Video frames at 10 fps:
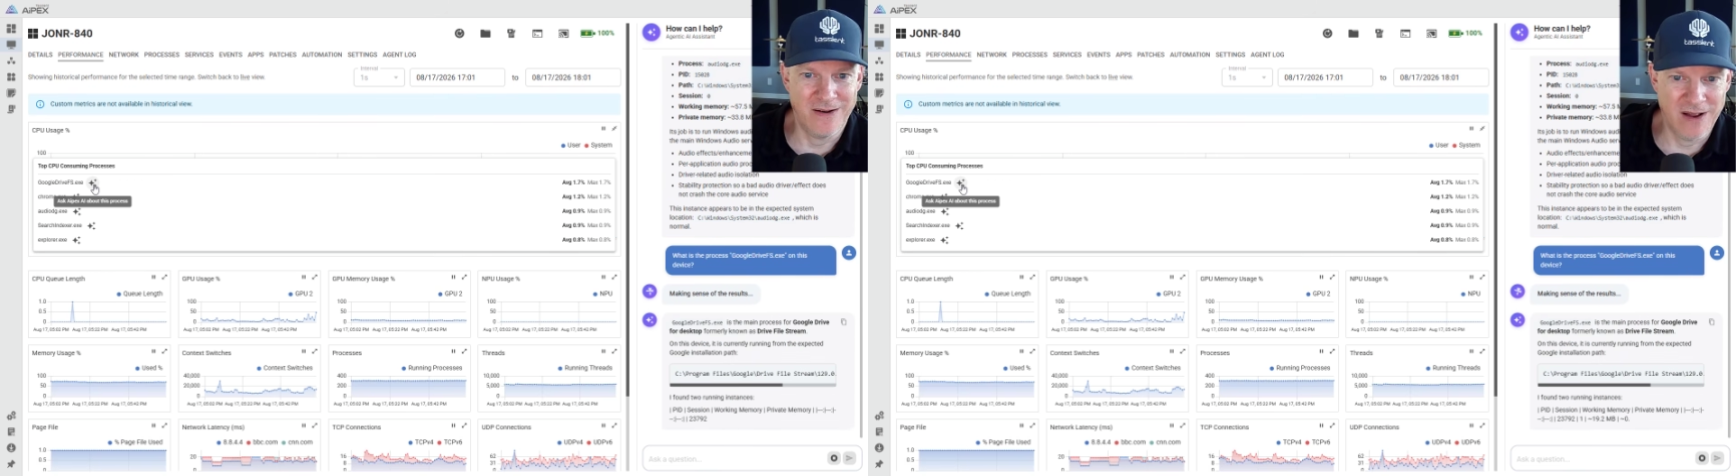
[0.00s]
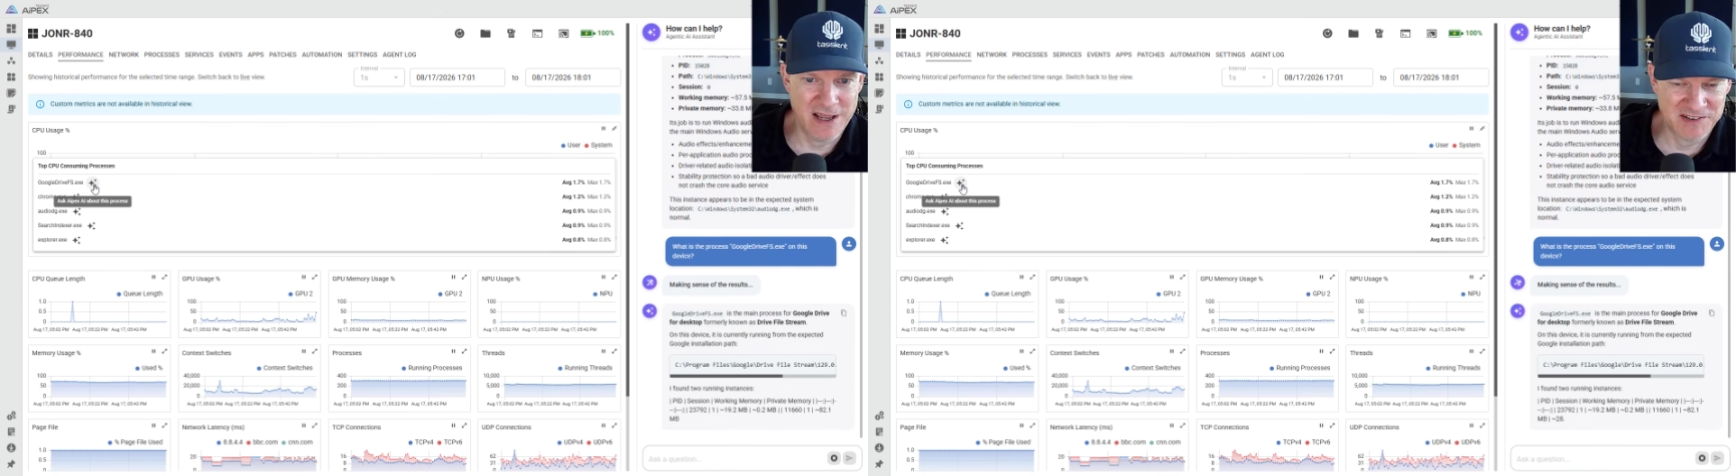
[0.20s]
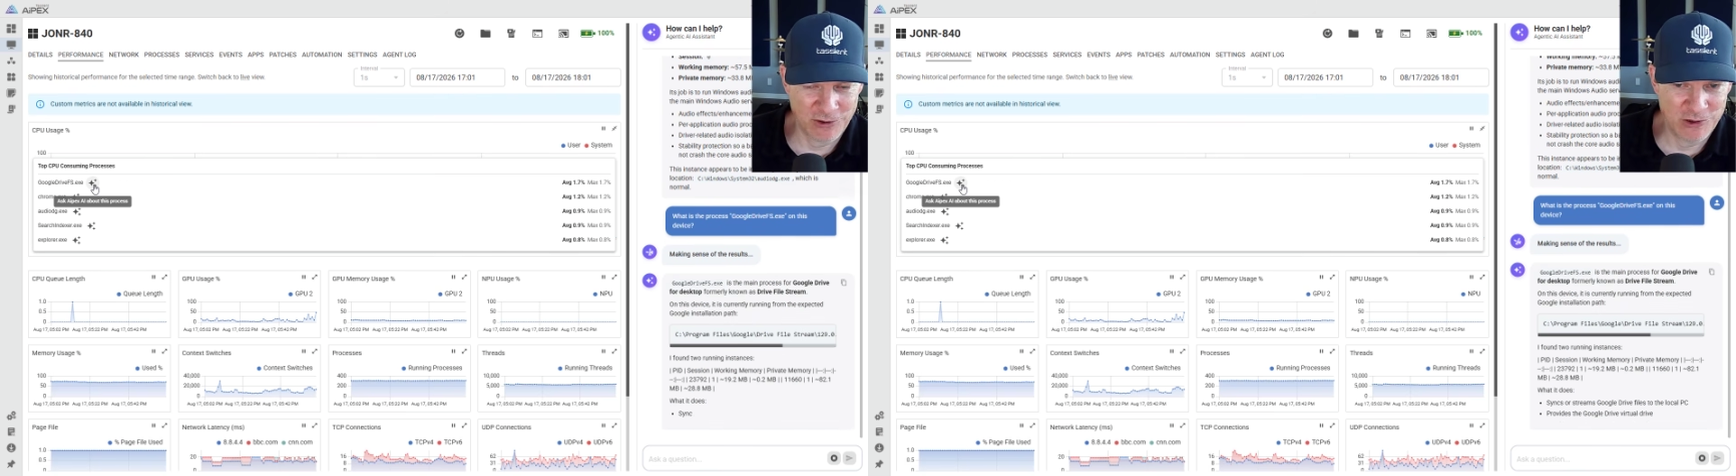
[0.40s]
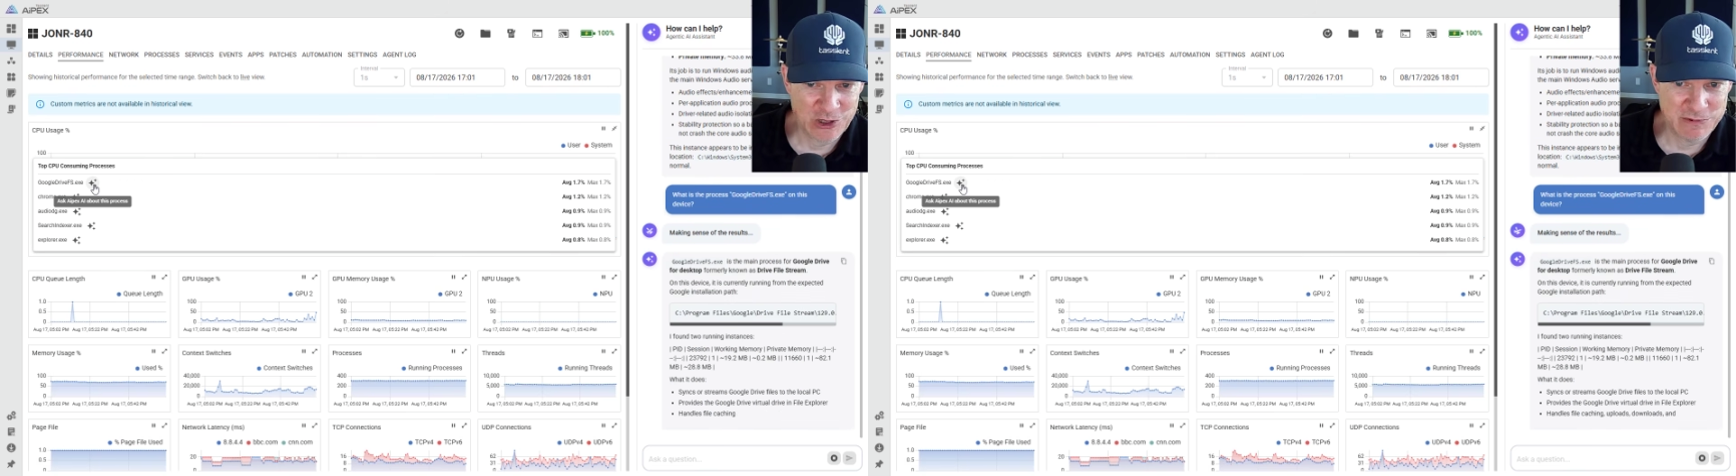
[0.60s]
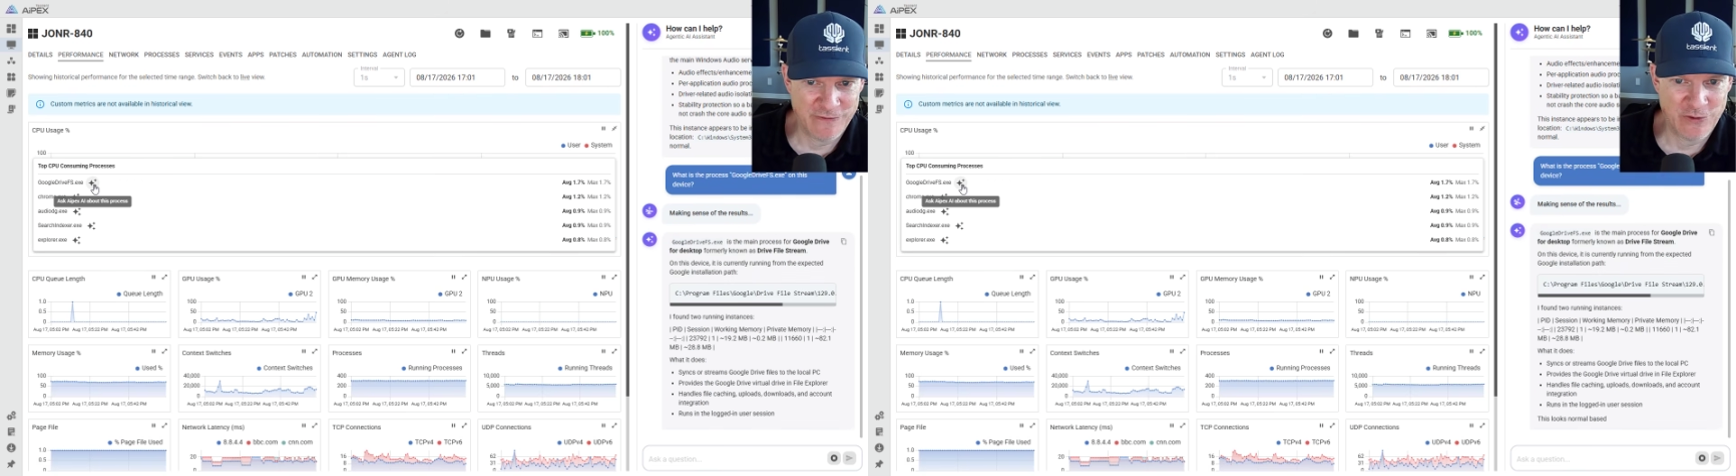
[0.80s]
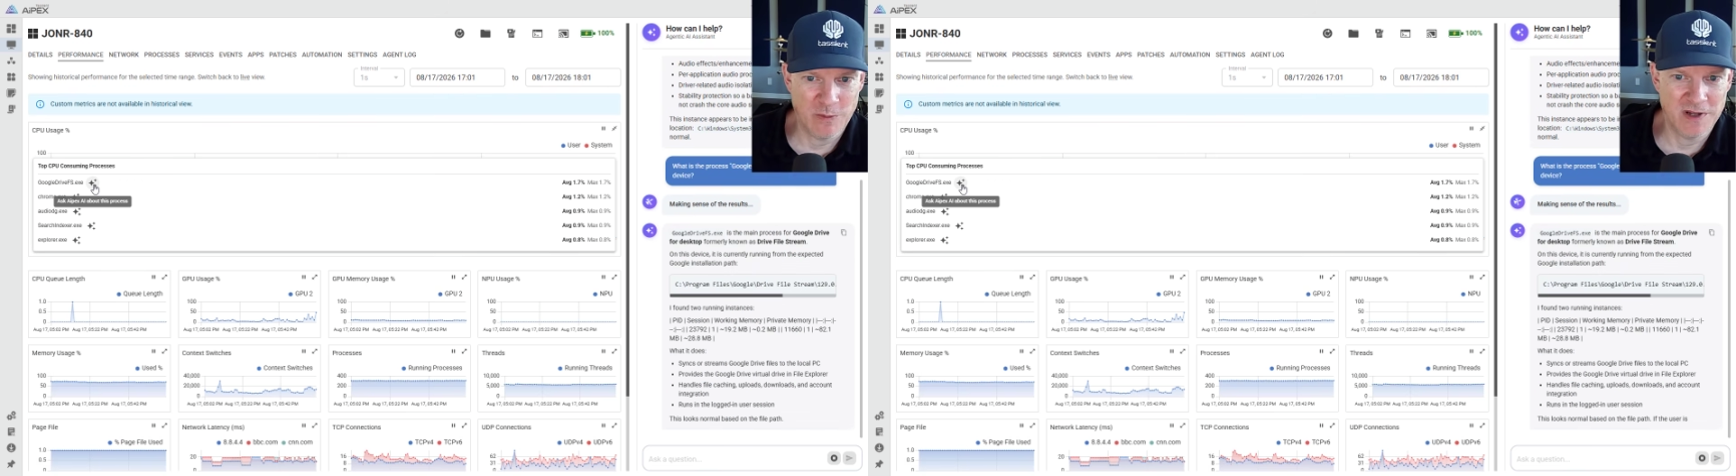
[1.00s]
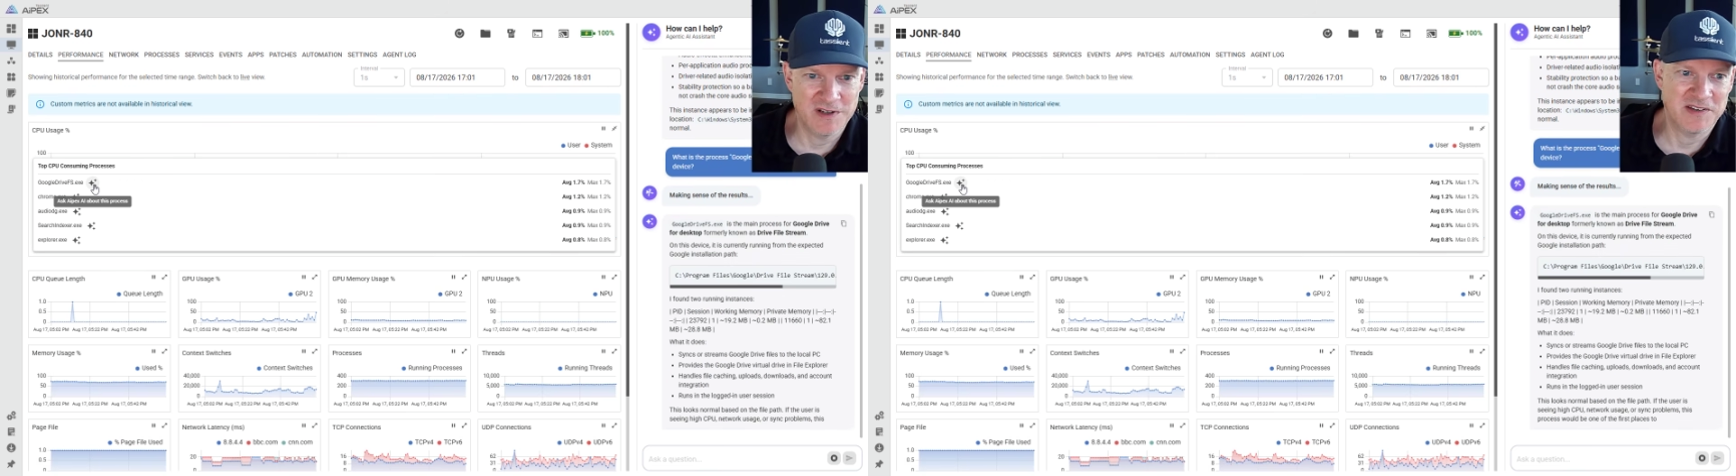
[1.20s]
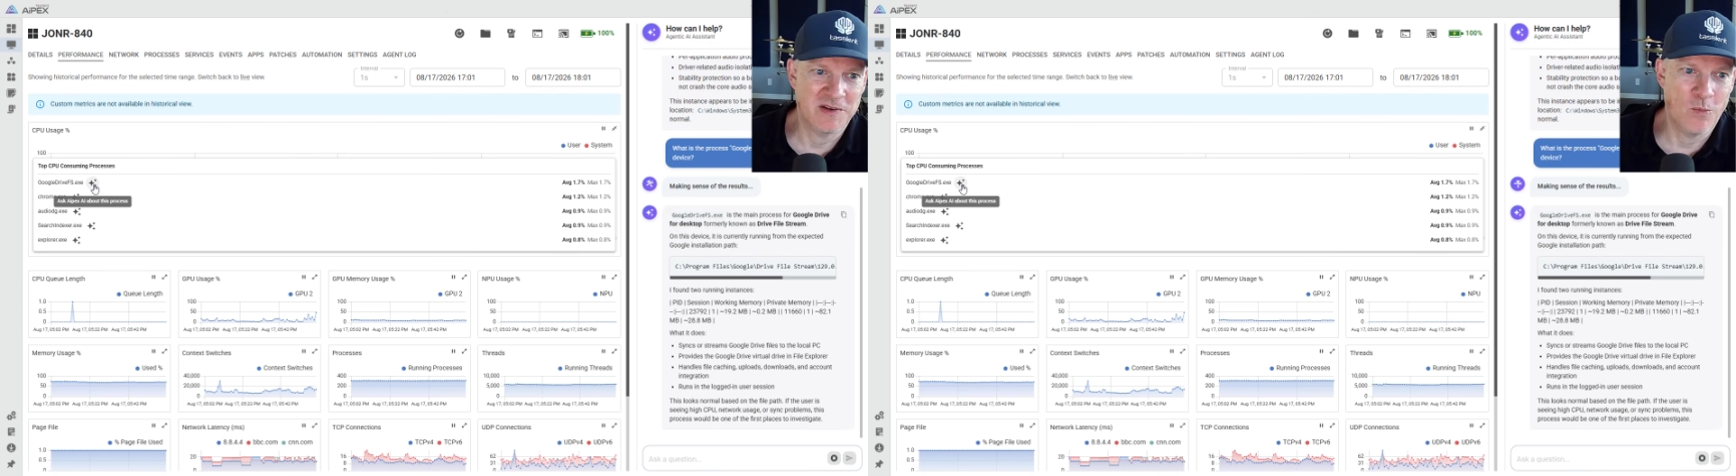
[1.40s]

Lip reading: historical performance,